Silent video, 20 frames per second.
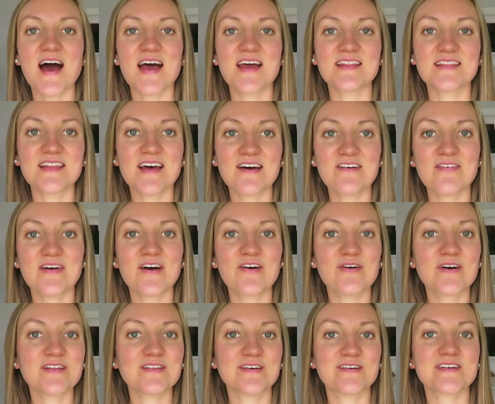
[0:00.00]
I love how
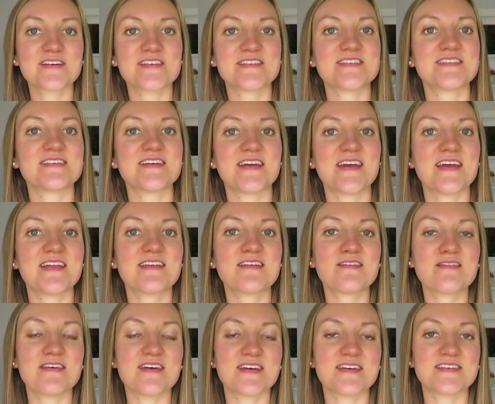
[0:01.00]
it looks
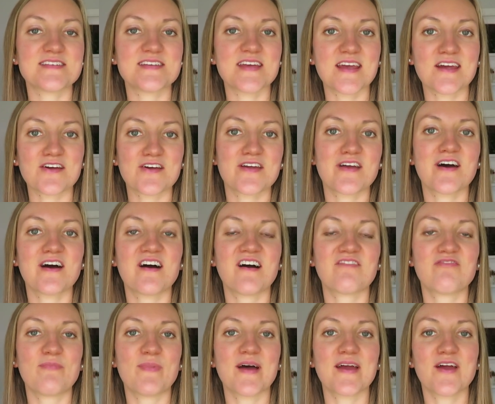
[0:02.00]
in this area
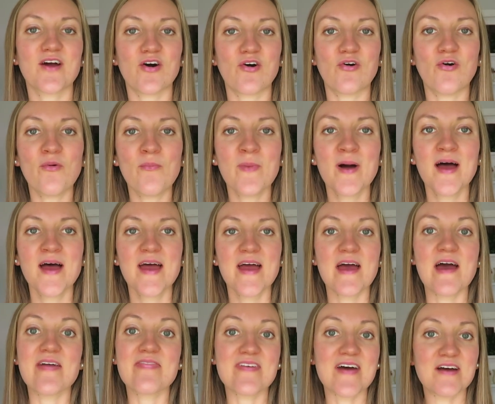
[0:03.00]
of my home,
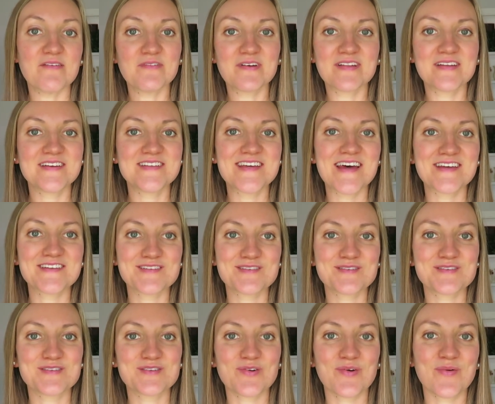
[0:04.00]
and that really tells a
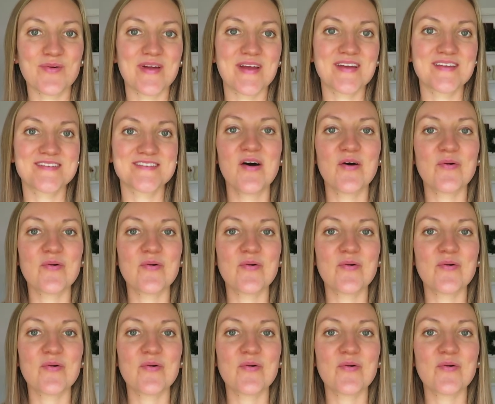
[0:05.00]
story.